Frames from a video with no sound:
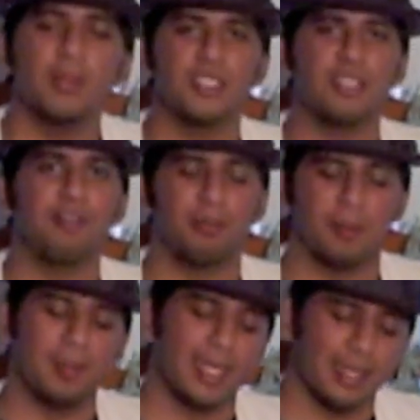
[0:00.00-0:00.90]
Let's start
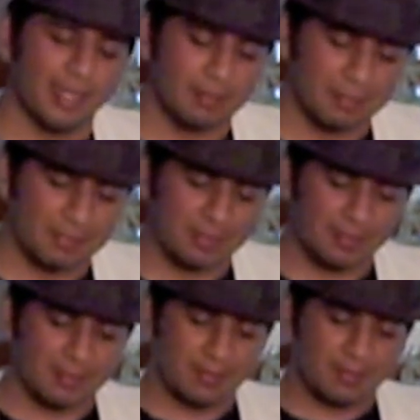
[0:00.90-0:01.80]
from the beginning.
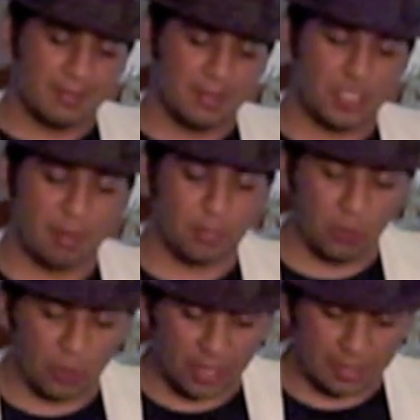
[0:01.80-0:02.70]
Chapter
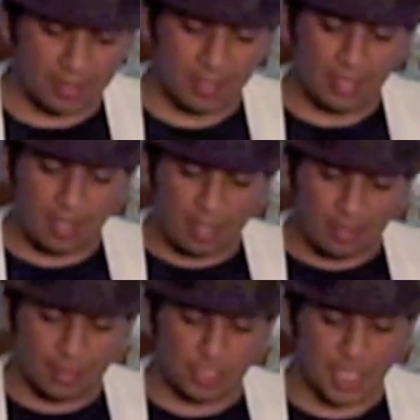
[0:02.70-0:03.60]
1,
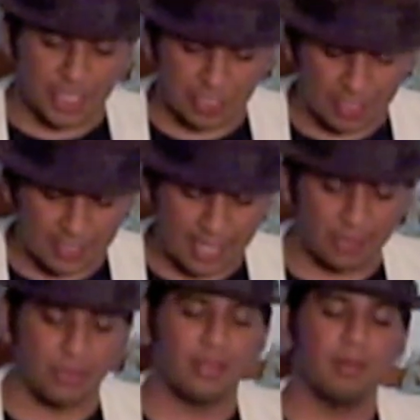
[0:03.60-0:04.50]
The Change in the
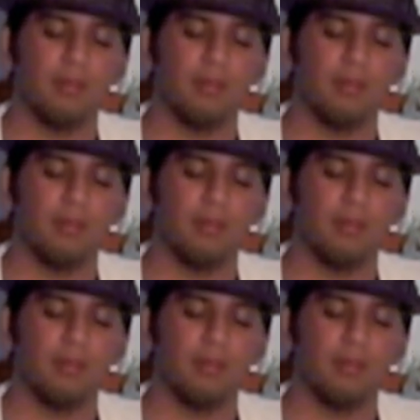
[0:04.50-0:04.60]
South.